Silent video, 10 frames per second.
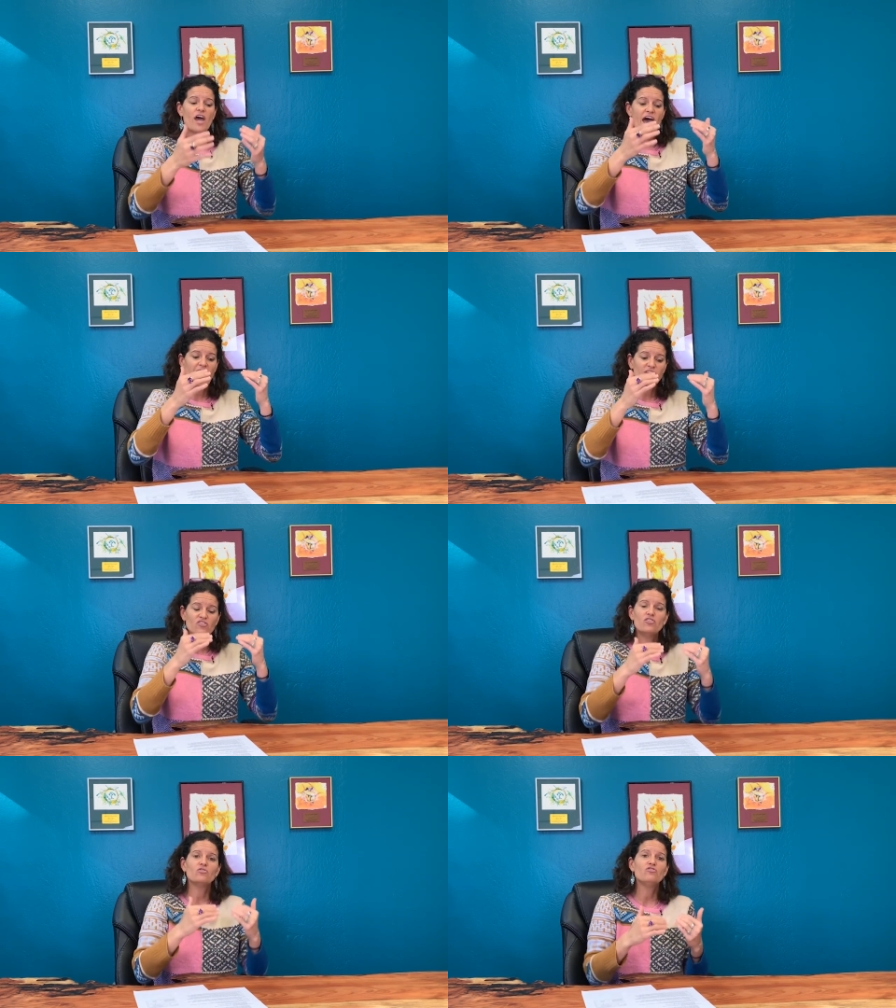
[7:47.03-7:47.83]
as
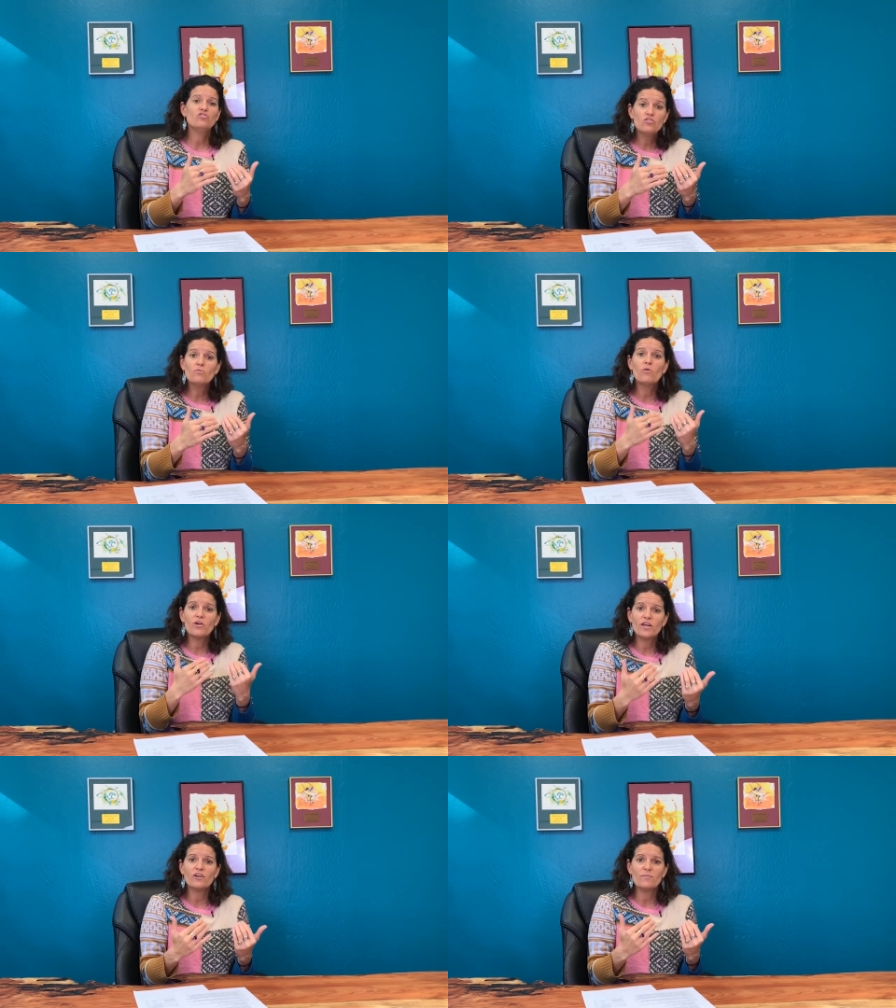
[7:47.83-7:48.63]
you do more
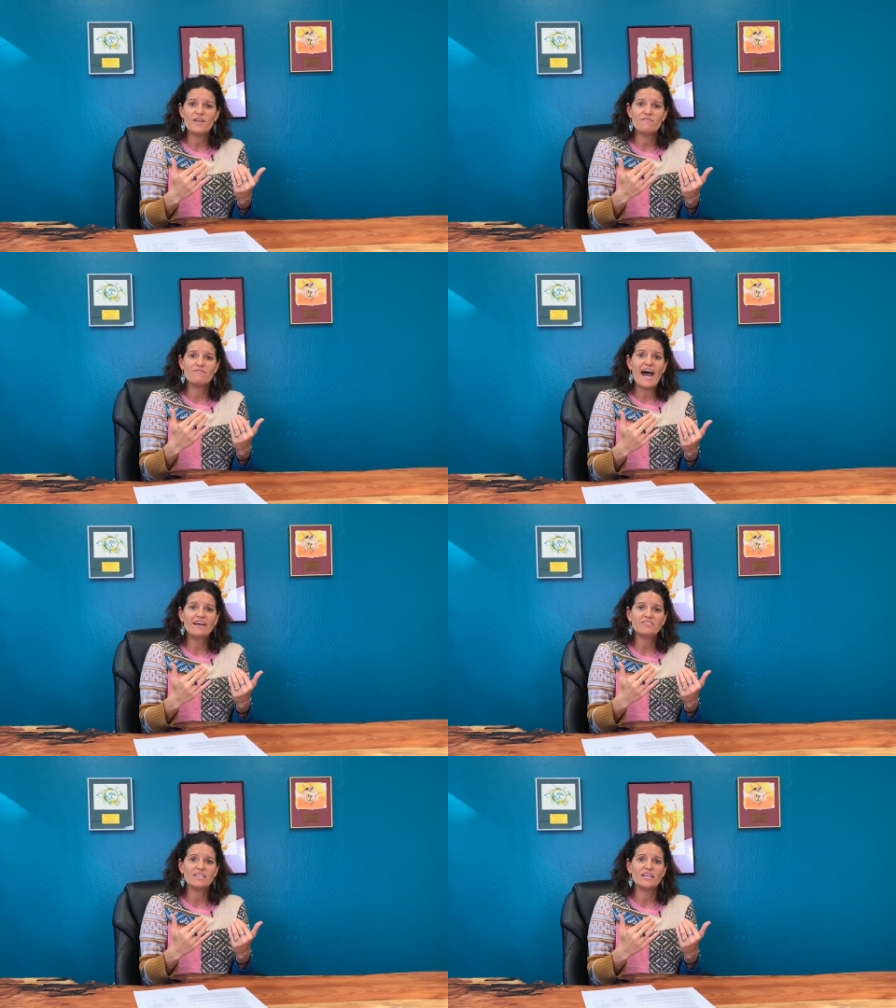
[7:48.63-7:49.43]
intermittent
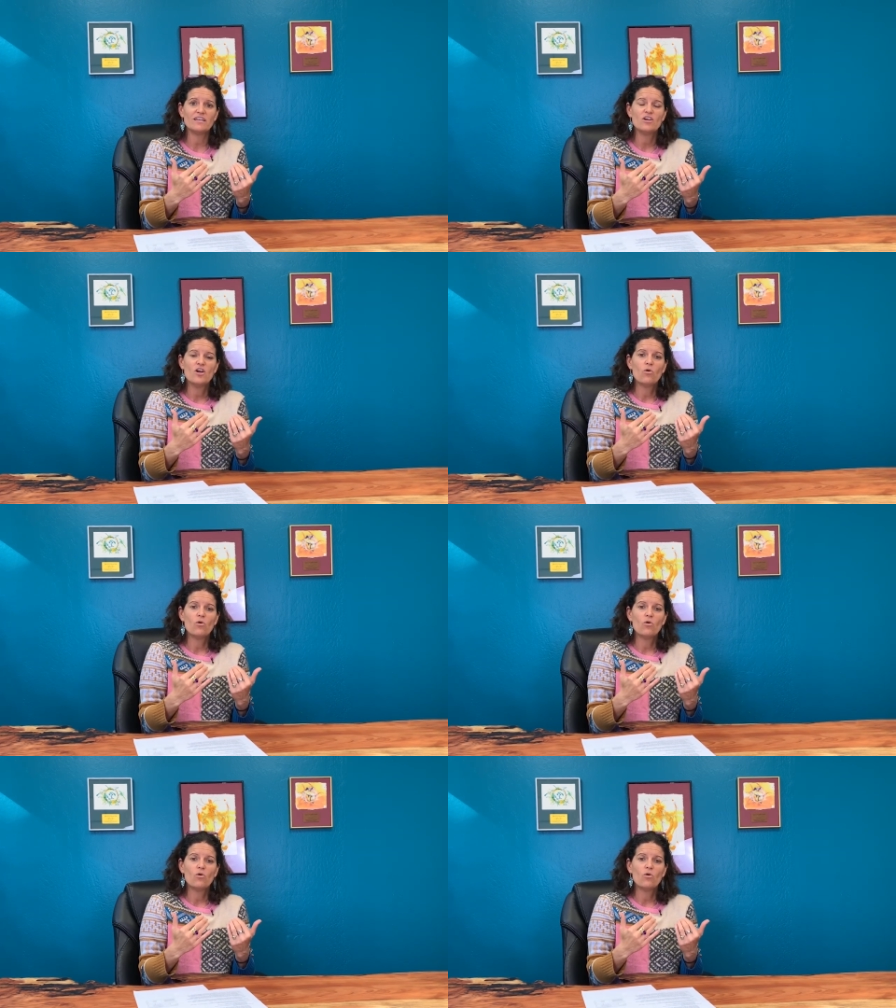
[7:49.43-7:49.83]
fasting,